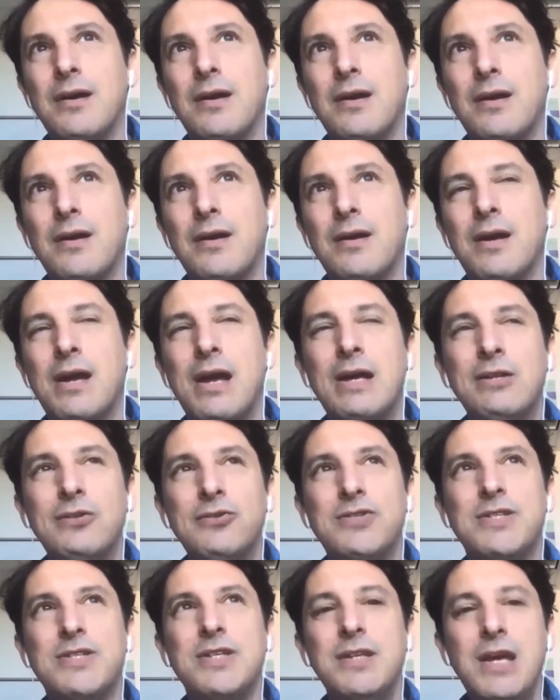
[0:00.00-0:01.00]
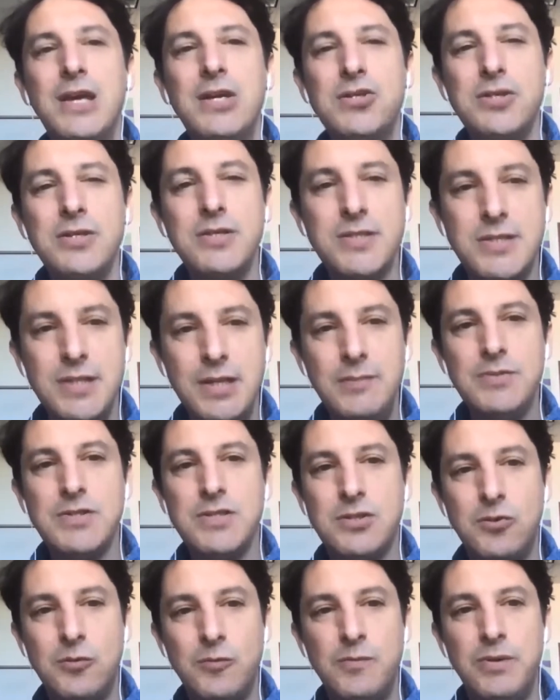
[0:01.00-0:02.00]
hallucination seems
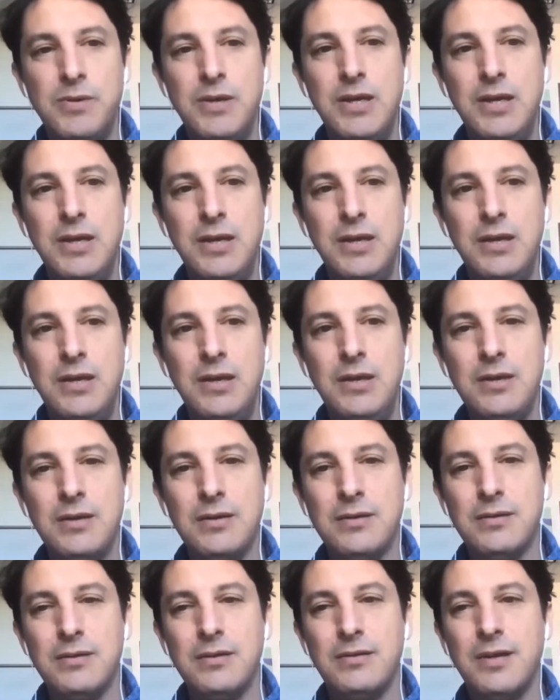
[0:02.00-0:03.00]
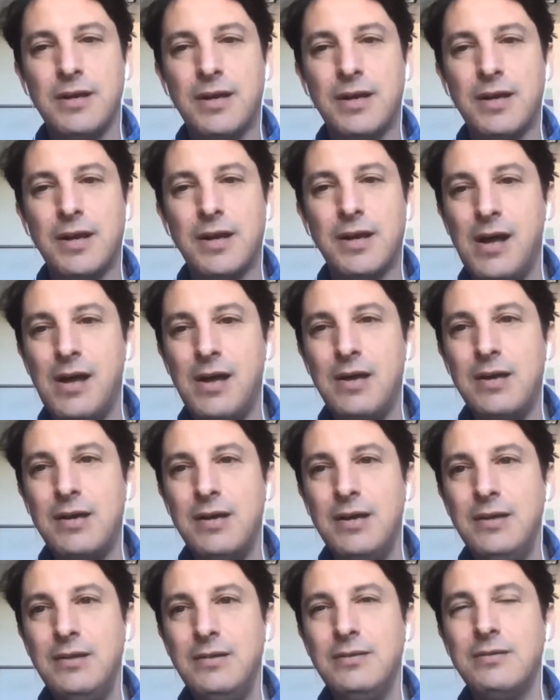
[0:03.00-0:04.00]
to be the
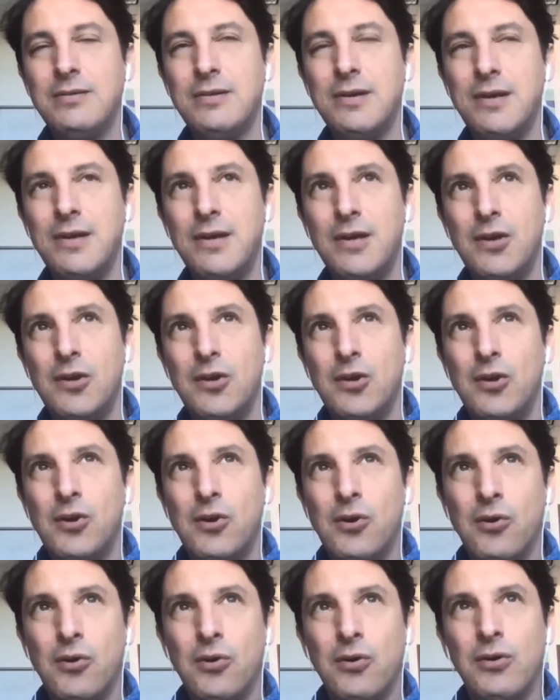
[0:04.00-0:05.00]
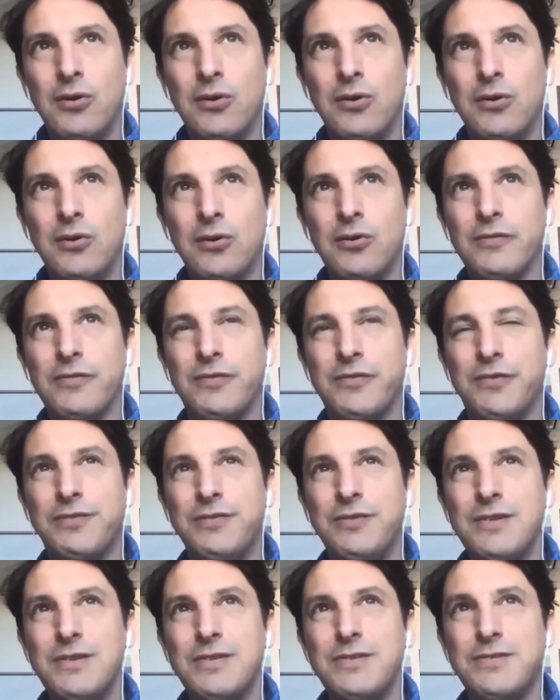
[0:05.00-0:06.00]
kind of
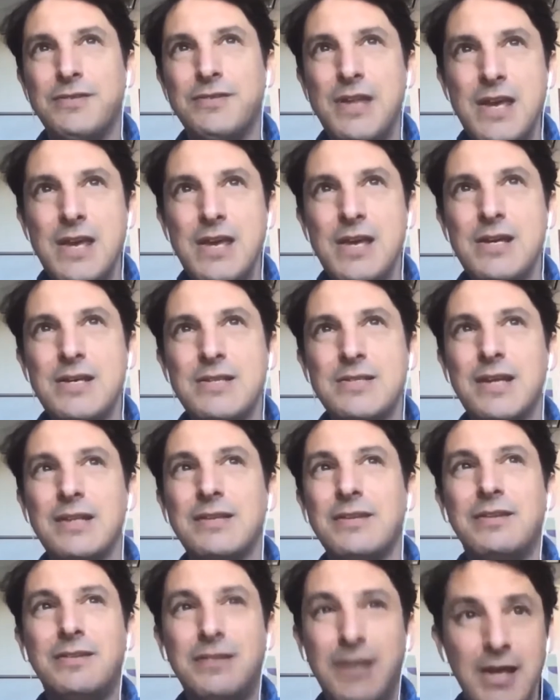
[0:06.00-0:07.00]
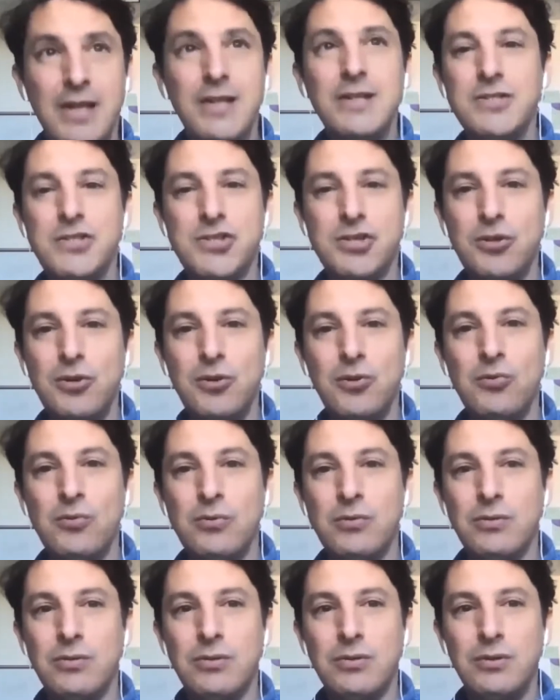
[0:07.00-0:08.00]
thing that tells you
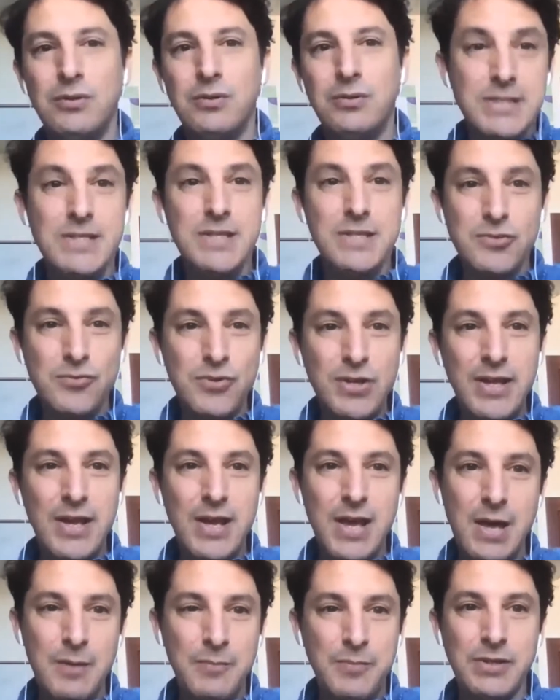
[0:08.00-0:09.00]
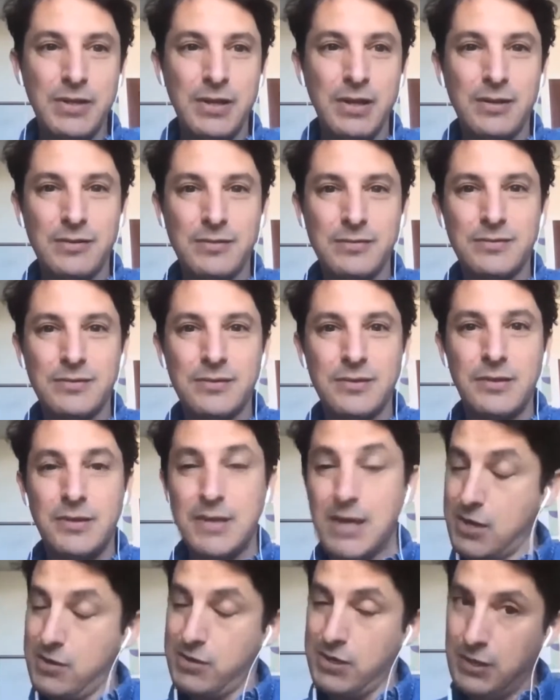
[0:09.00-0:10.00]
this is really happening.
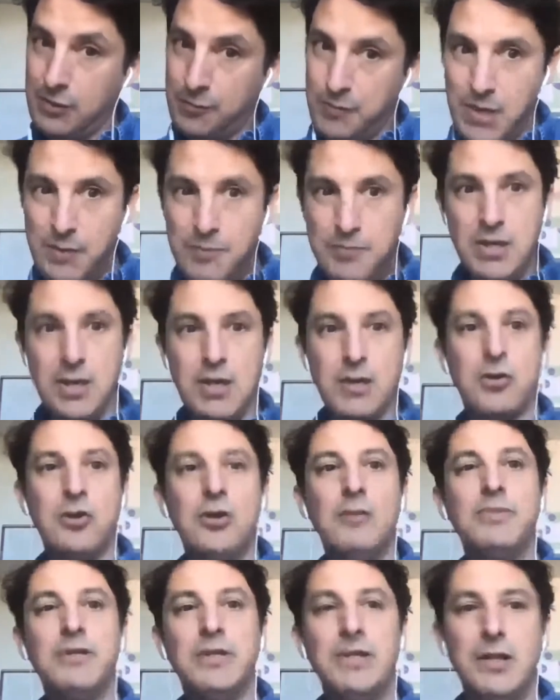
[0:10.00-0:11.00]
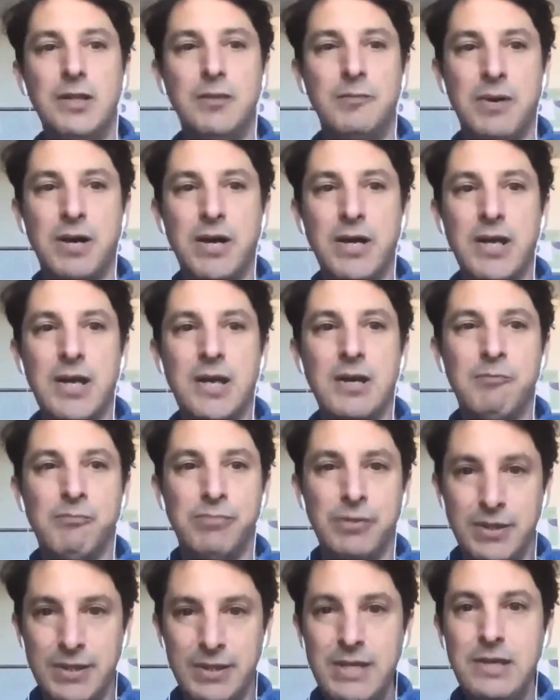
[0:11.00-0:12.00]
Now, it may be accompanied by a
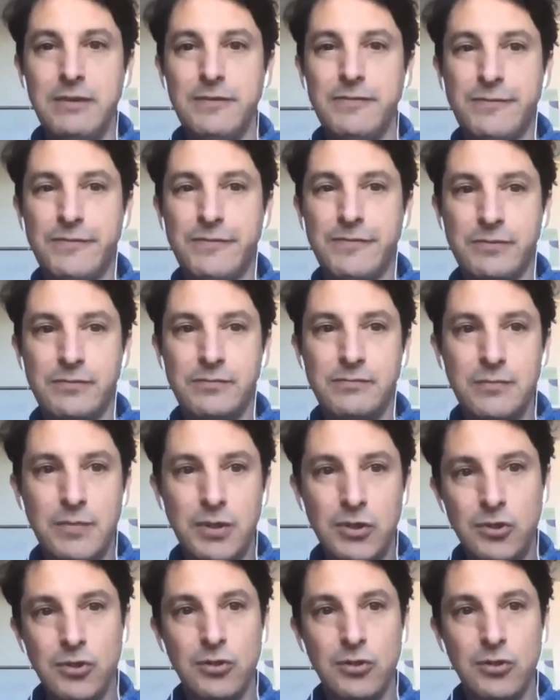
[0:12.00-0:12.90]
belief, you know,